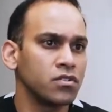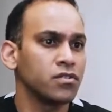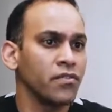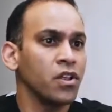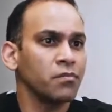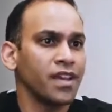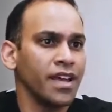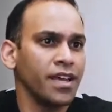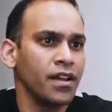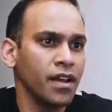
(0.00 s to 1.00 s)
developed
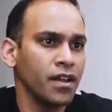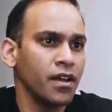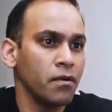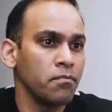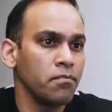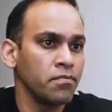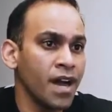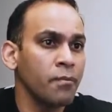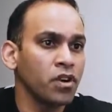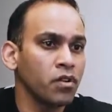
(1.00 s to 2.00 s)
an
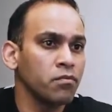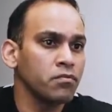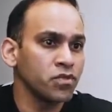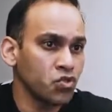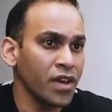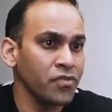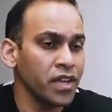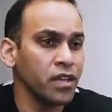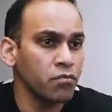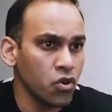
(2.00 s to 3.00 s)
abdominal
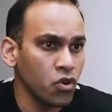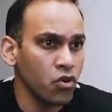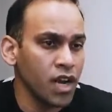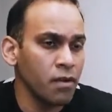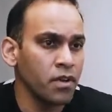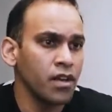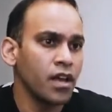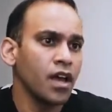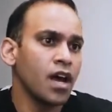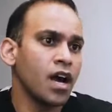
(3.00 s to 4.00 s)
strengthening program
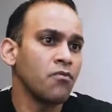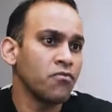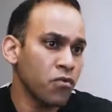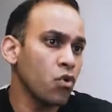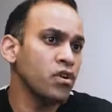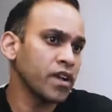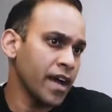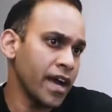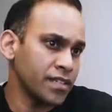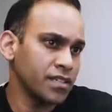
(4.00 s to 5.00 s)
for
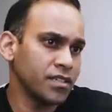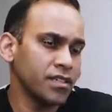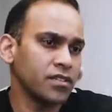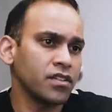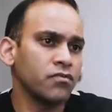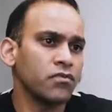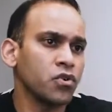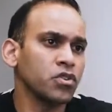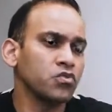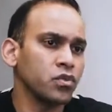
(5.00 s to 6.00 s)
diastasis. They
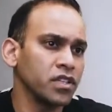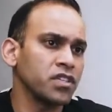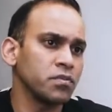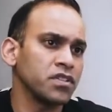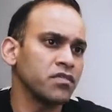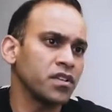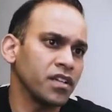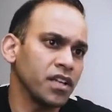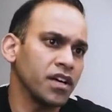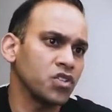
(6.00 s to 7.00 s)
focused really
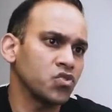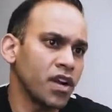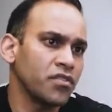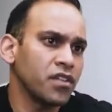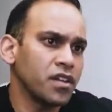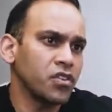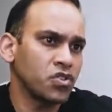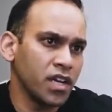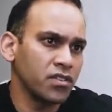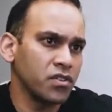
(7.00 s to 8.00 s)
specifically on strengthening the
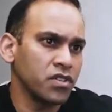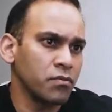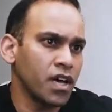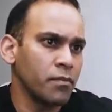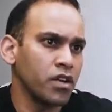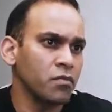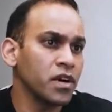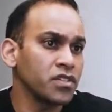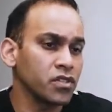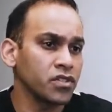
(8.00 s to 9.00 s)
transverse abdominal
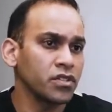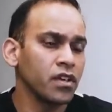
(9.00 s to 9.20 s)
muscles.